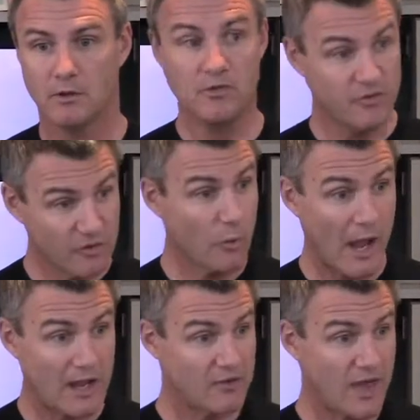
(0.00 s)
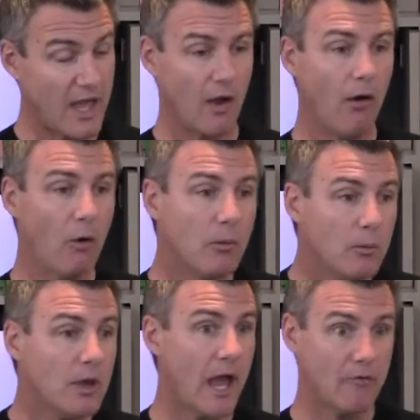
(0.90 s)
This is why I say,
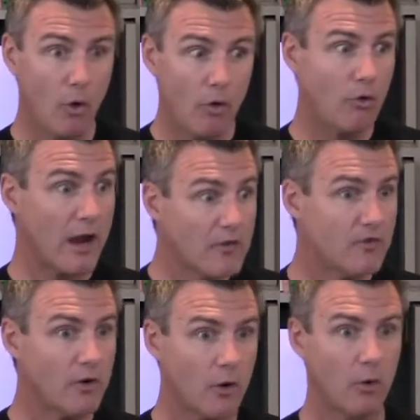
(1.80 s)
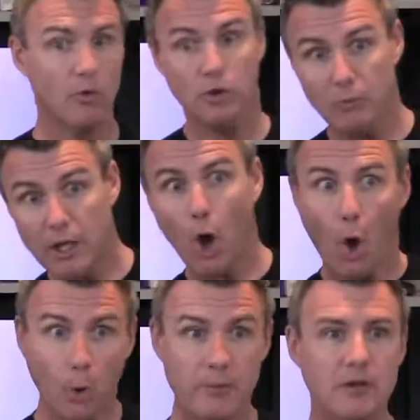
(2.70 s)
we have whole grain cereal. You mean
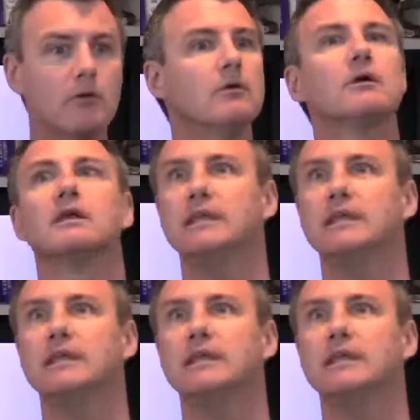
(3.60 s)
oatmeal?